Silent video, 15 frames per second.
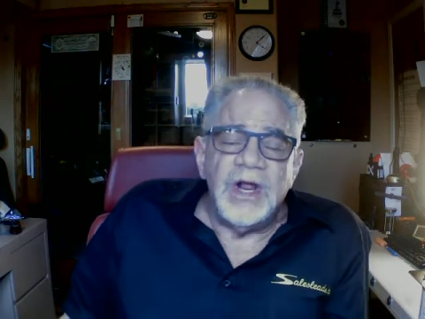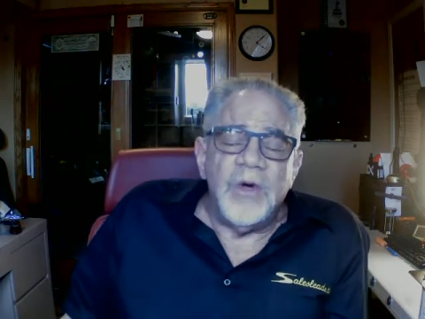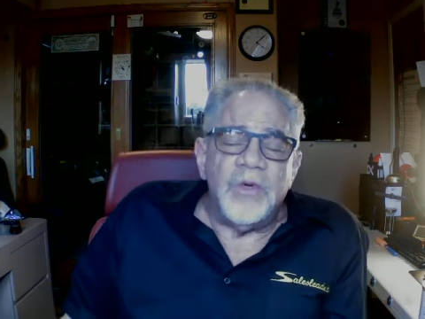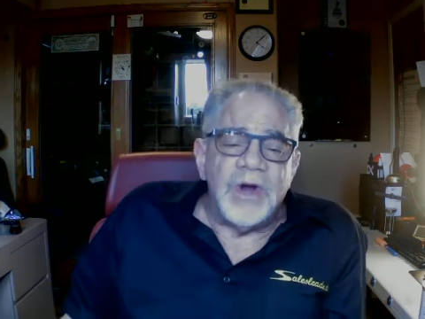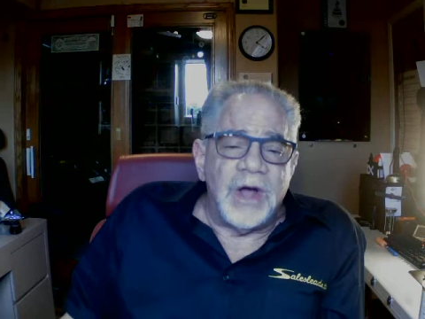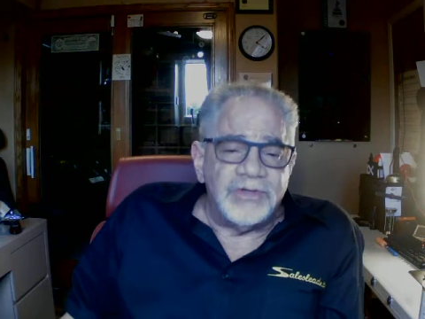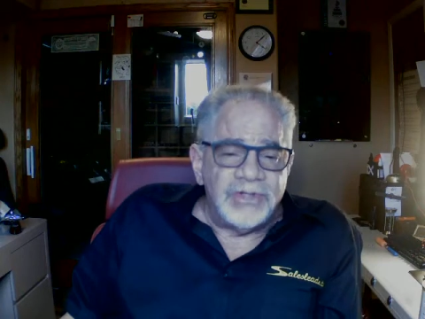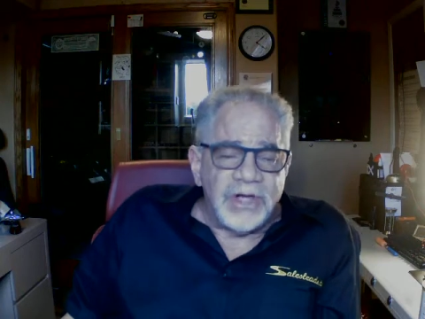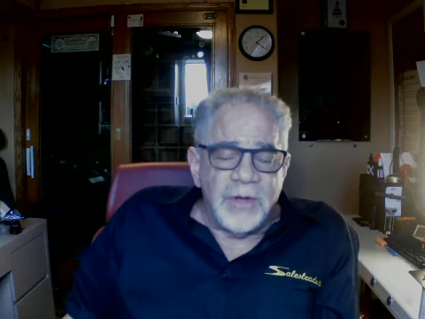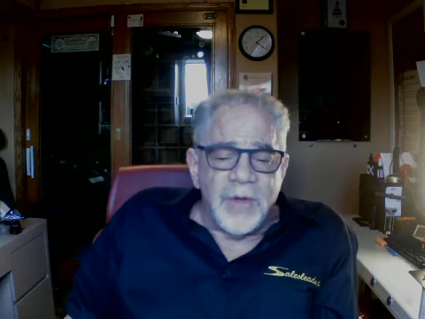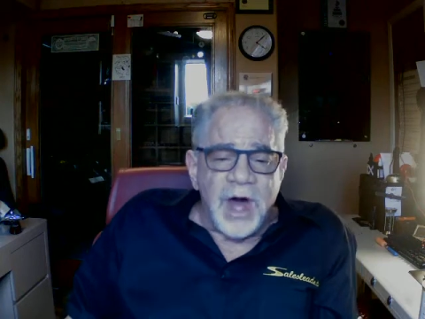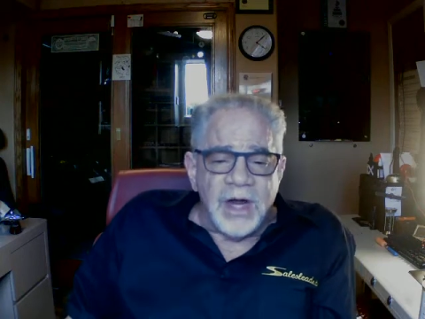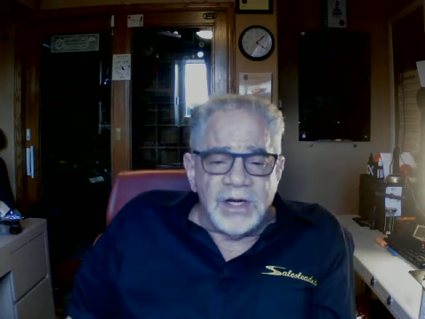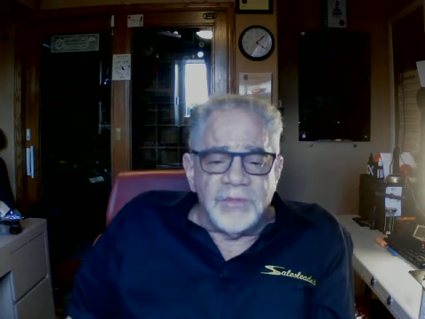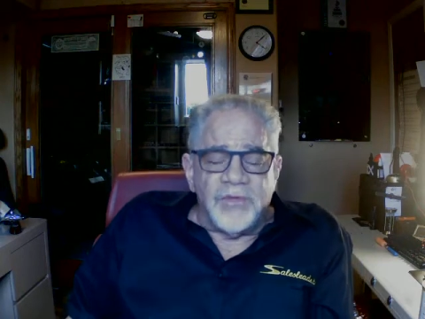When I was a
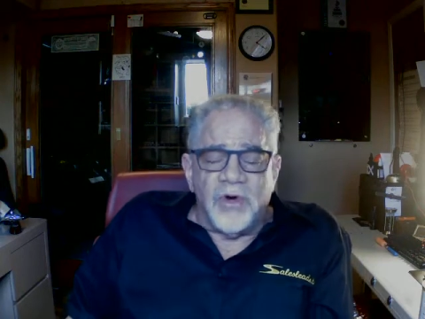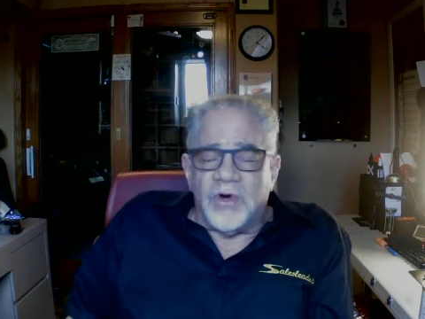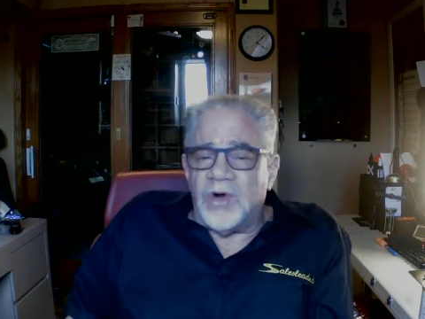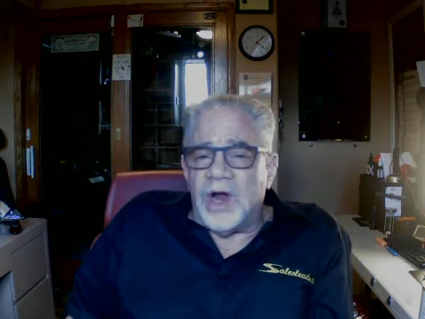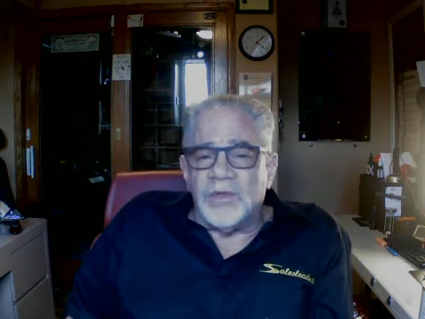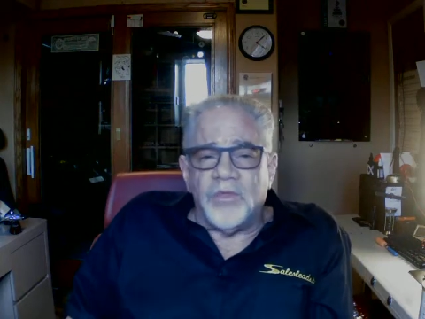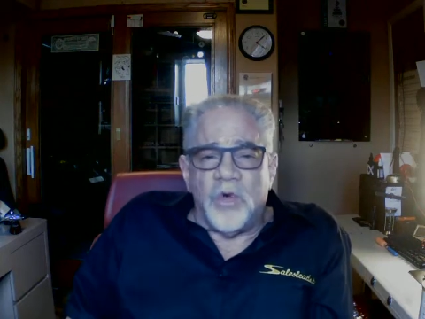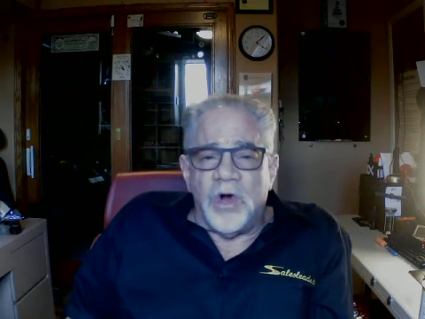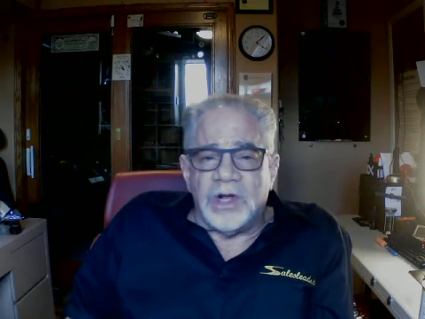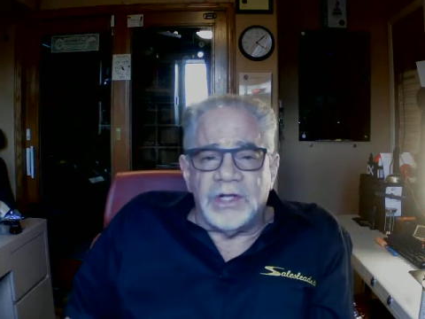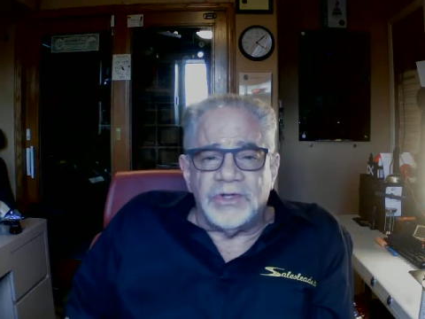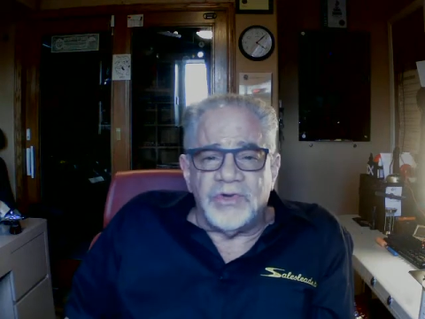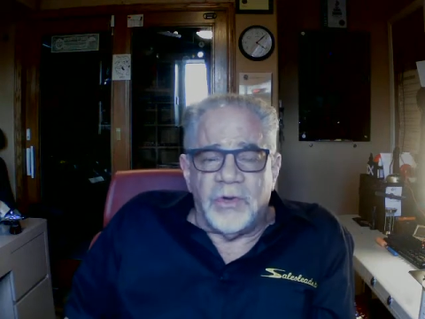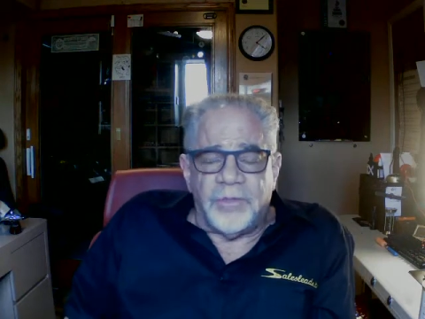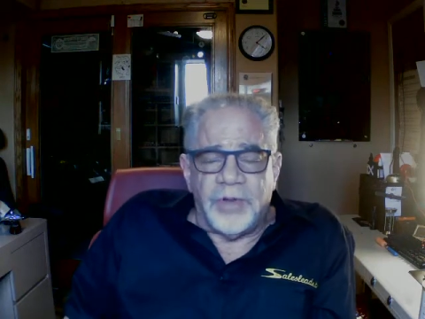commodity broker, I'd walk
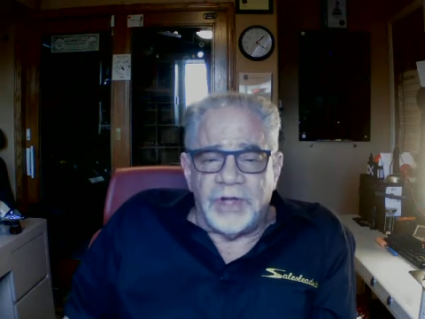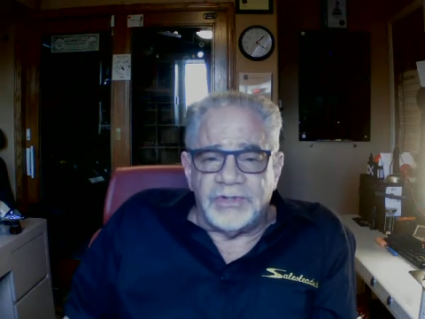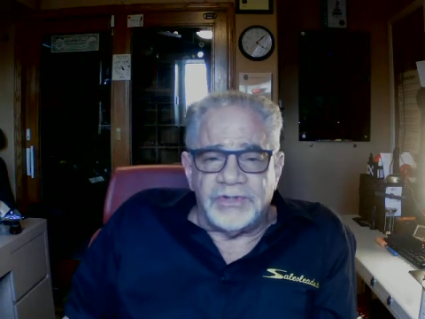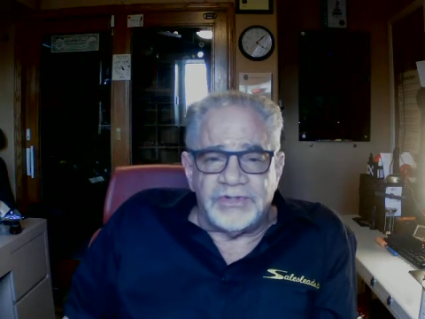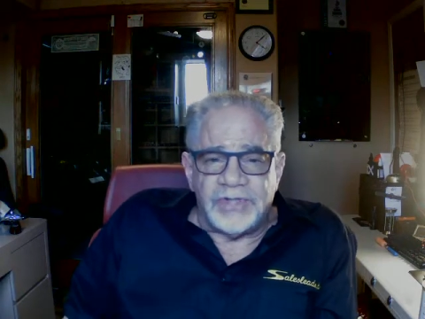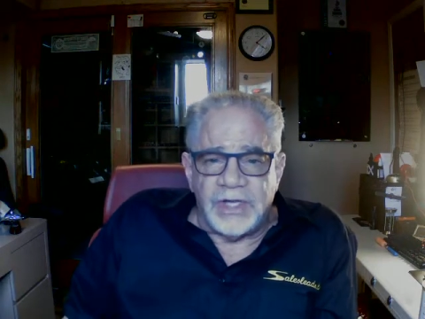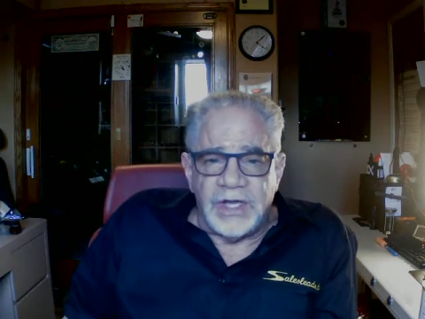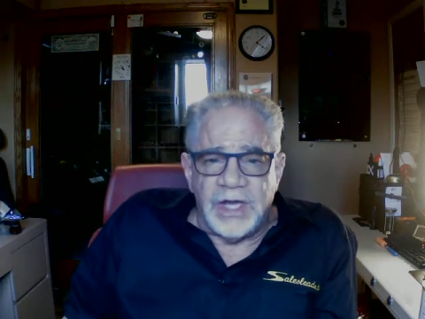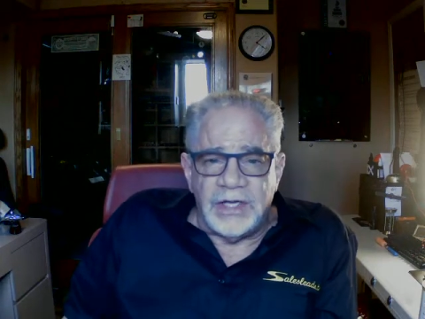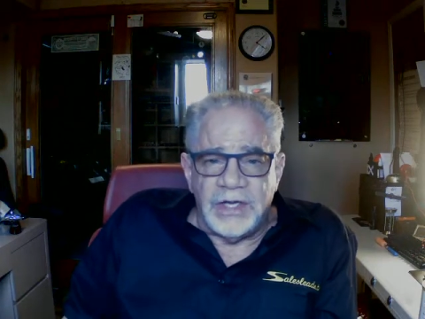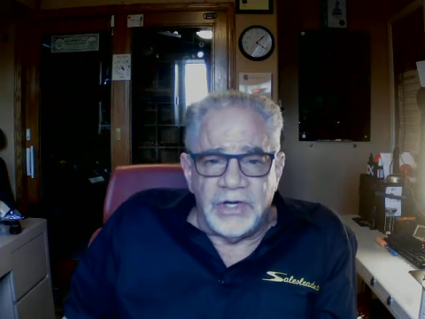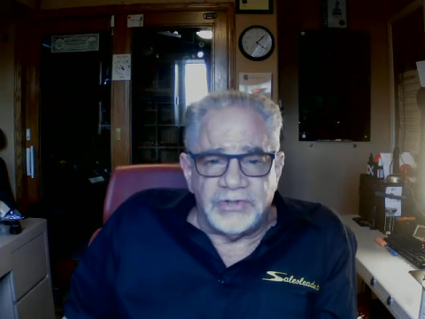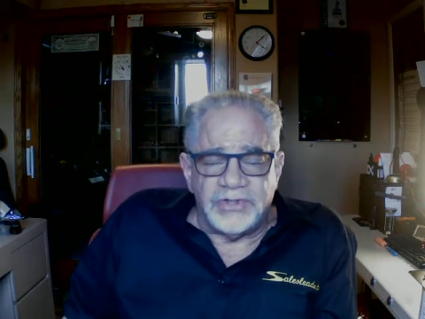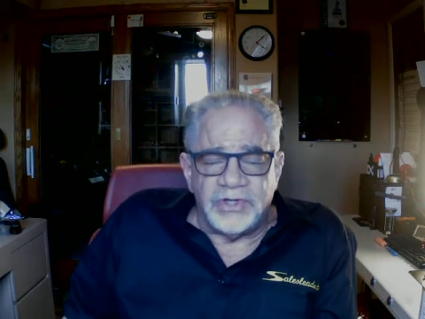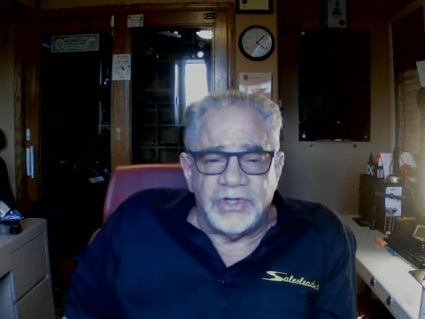into a place and say, hey,
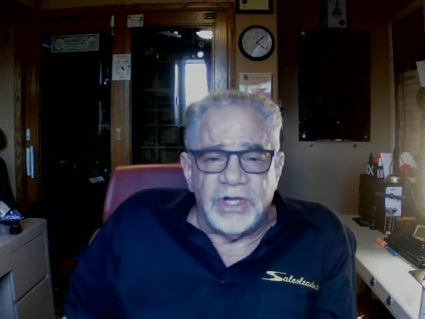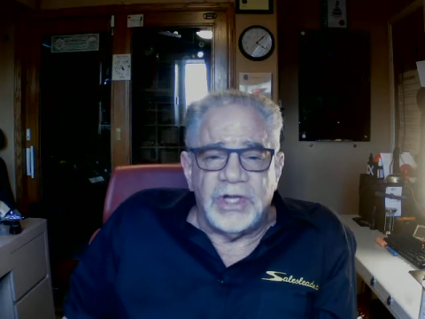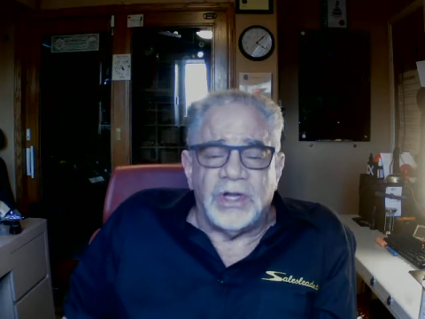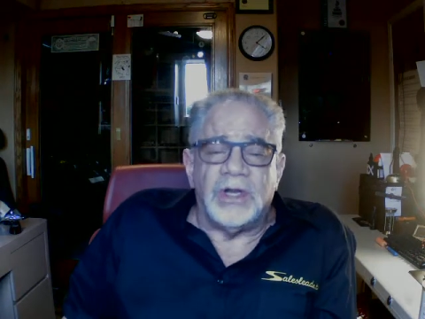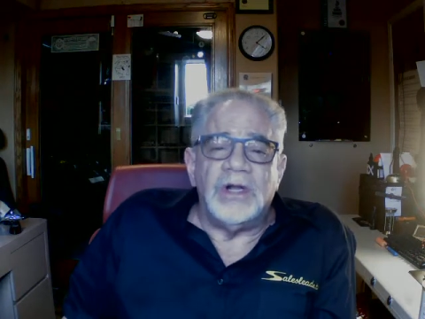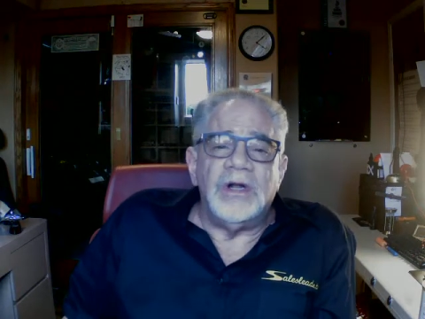here's the deal.